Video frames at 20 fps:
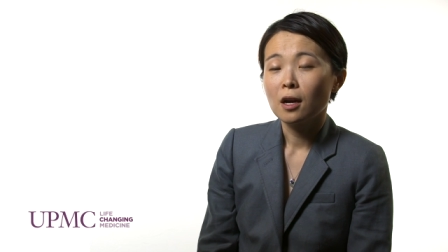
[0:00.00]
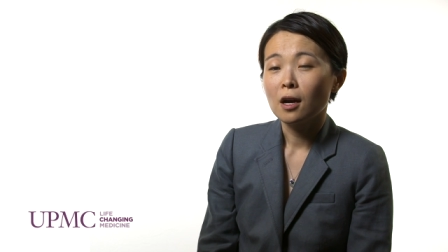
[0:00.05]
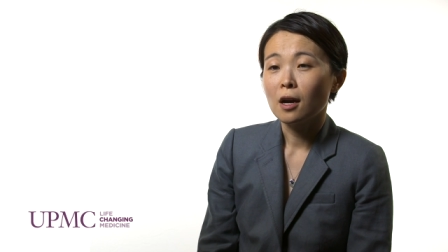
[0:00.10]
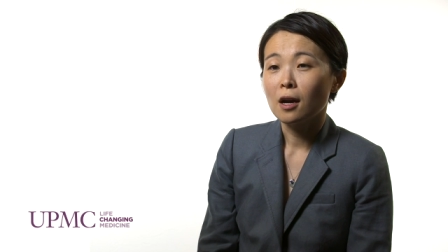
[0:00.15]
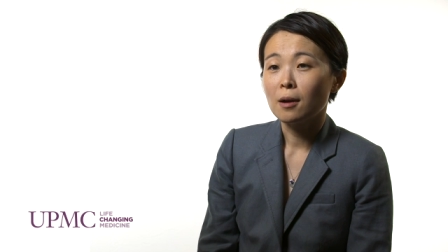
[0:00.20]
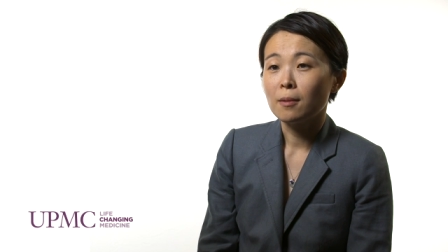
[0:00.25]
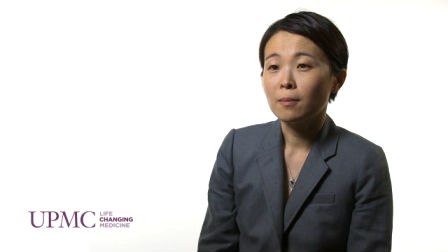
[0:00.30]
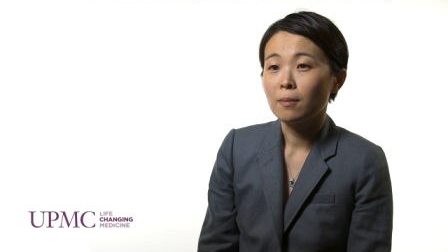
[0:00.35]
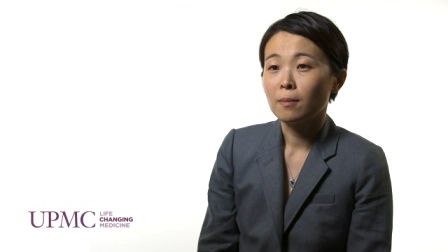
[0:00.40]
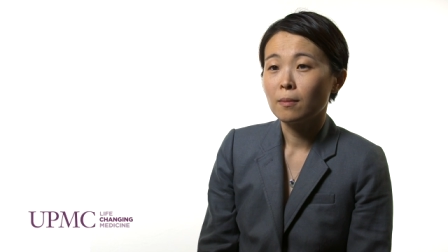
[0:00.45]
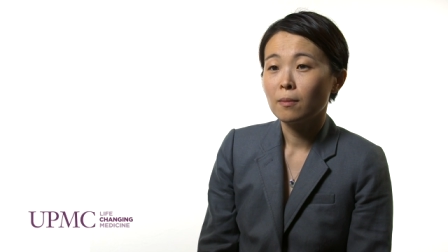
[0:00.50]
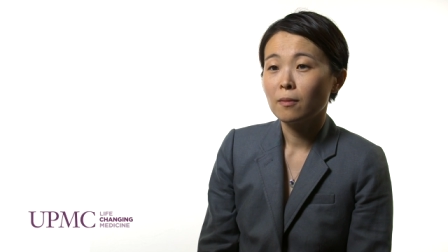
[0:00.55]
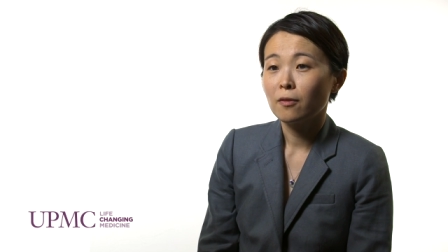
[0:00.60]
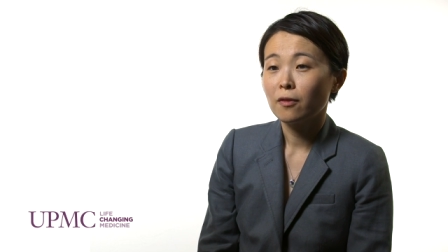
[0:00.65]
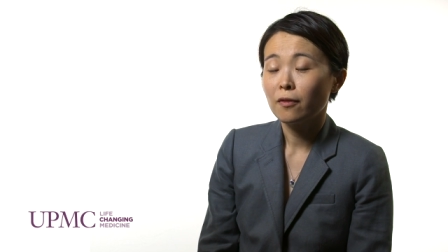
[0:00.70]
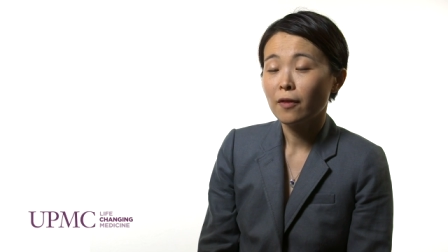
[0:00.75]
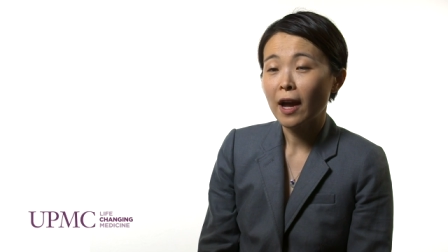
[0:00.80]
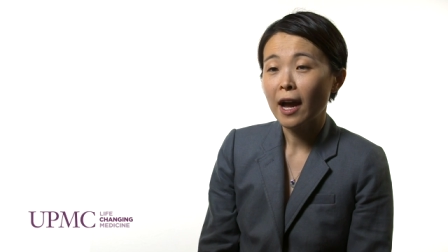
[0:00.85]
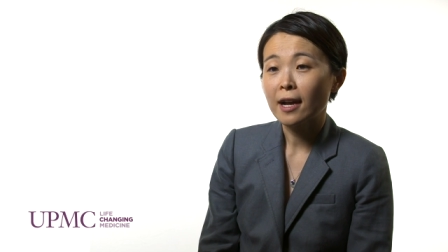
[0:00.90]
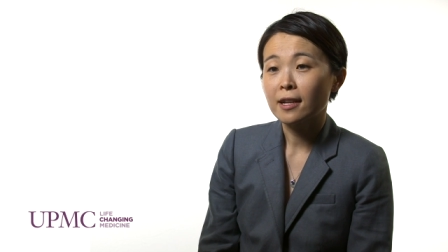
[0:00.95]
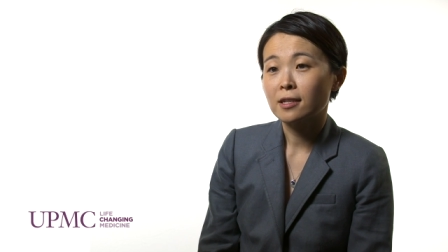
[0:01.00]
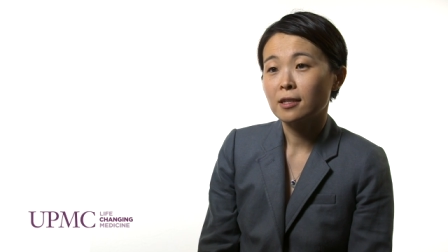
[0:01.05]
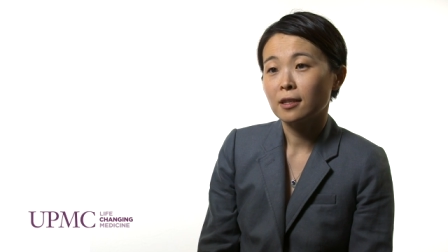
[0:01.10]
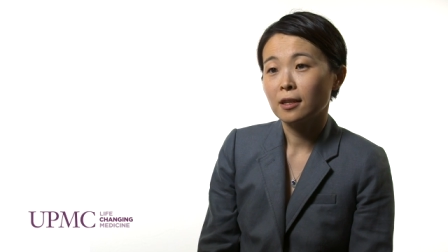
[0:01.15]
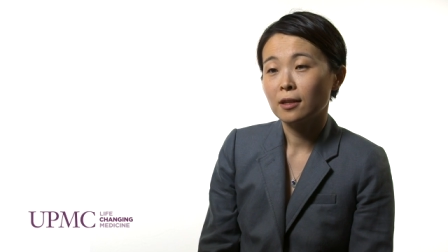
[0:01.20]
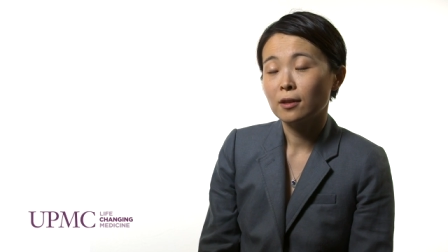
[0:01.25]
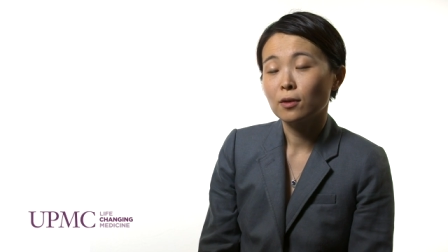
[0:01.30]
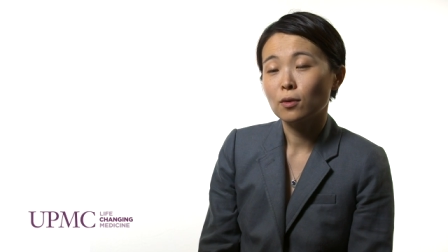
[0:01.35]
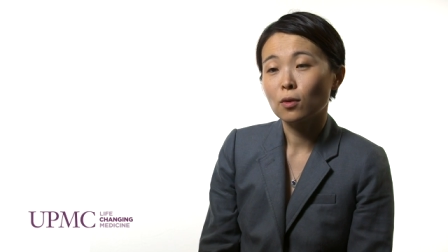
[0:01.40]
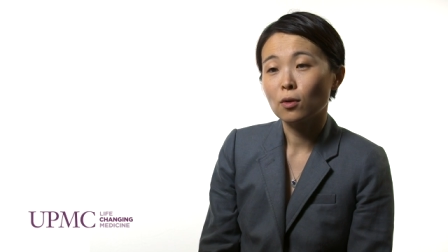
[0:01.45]
um, fat
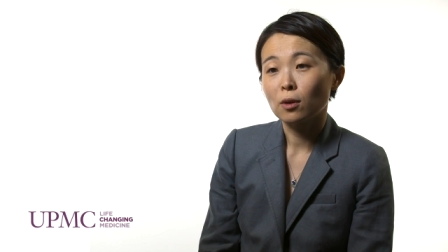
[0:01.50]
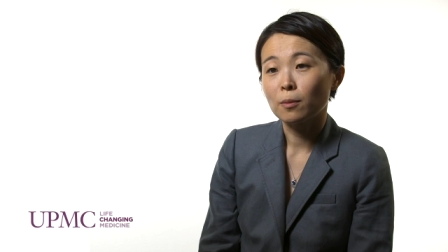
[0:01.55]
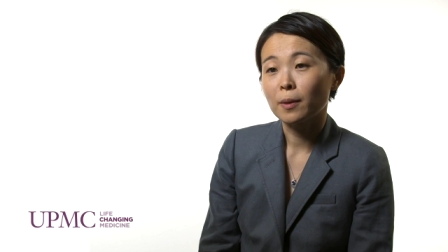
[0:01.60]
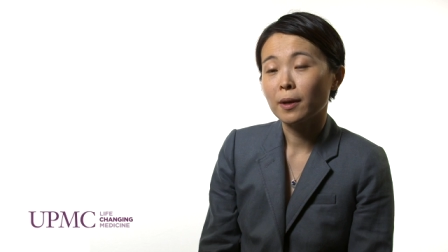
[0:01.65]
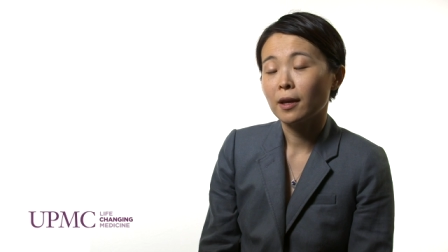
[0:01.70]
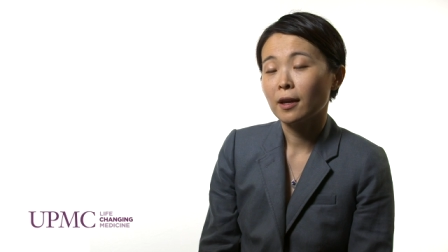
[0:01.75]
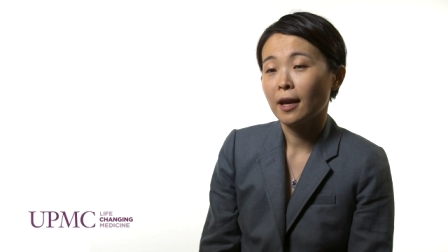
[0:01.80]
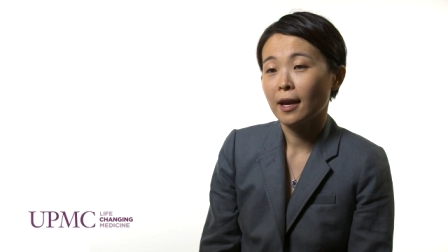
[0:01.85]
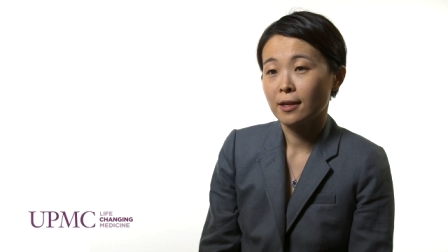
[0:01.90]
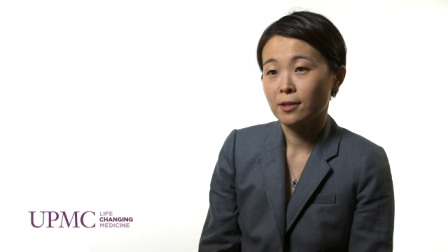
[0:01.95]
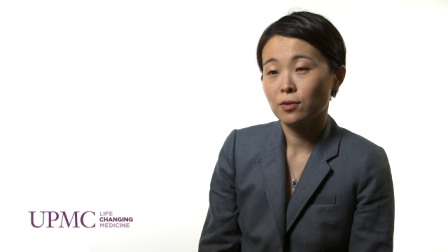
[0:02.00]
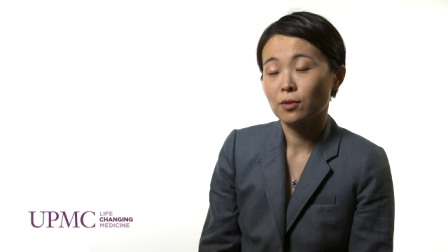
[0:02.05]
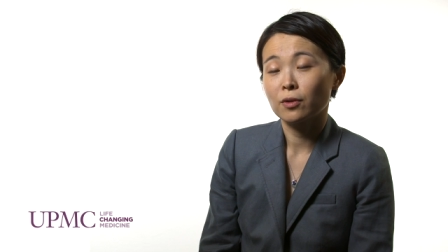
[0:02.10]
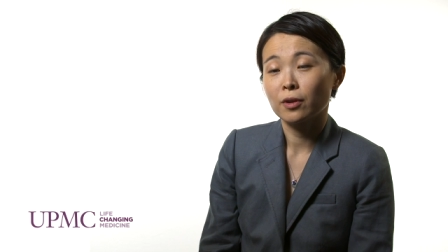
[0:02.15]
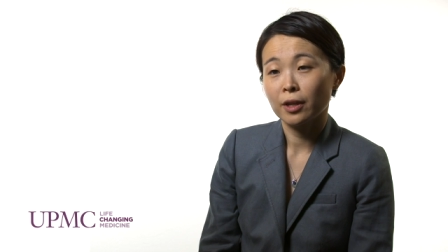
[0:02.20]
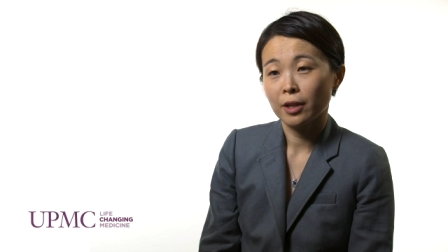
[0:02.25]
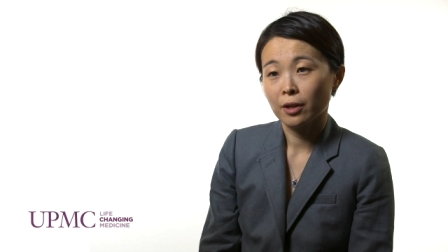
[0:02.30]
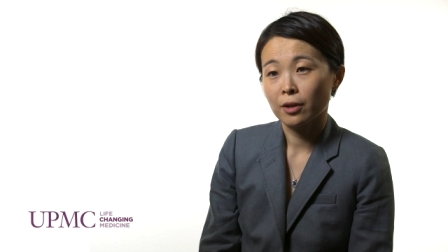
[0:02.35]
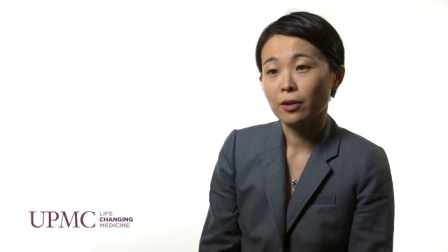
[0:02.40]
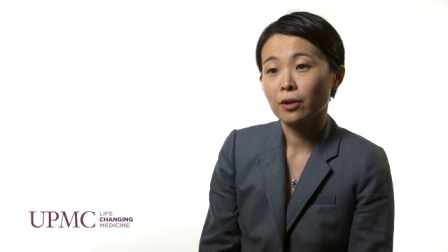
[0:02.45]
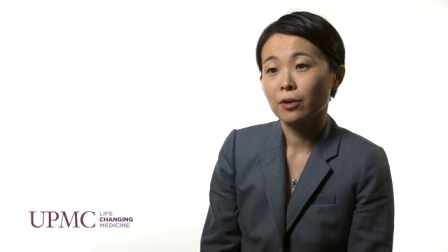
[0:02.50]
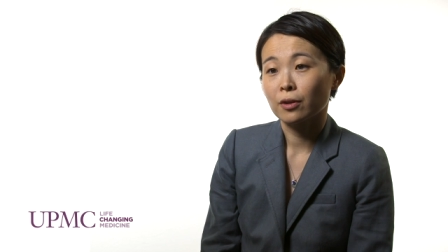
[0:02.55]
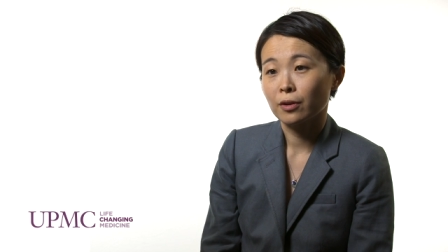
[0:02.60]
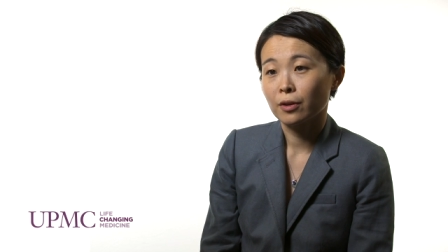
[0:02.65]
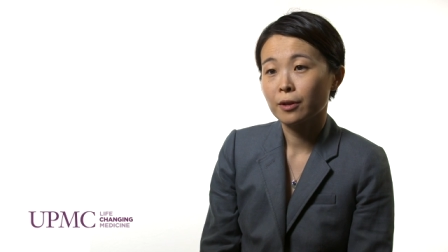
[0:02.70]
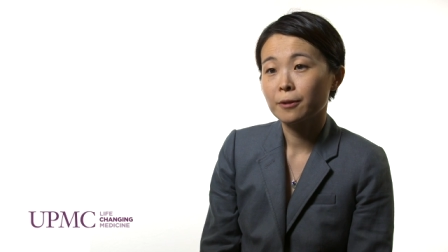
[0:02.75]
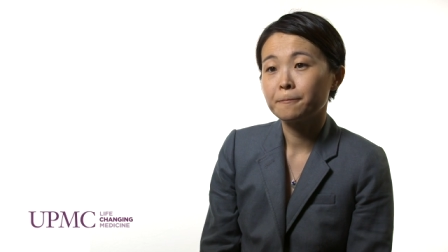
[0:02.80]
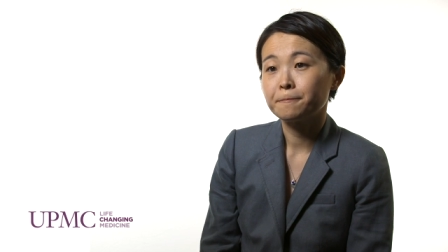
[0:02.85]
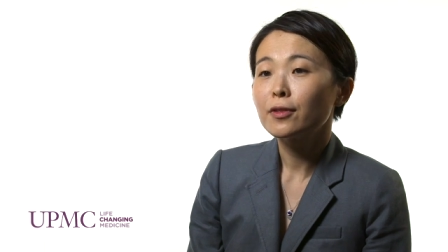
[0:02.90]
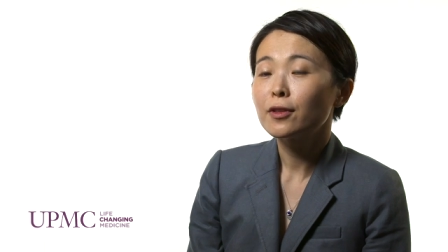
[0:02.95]
in the orbit has already
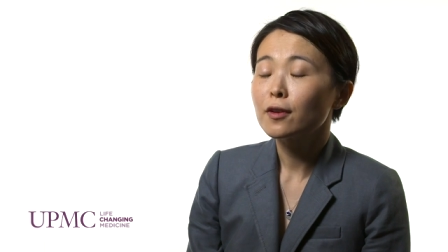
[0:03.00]
occurred.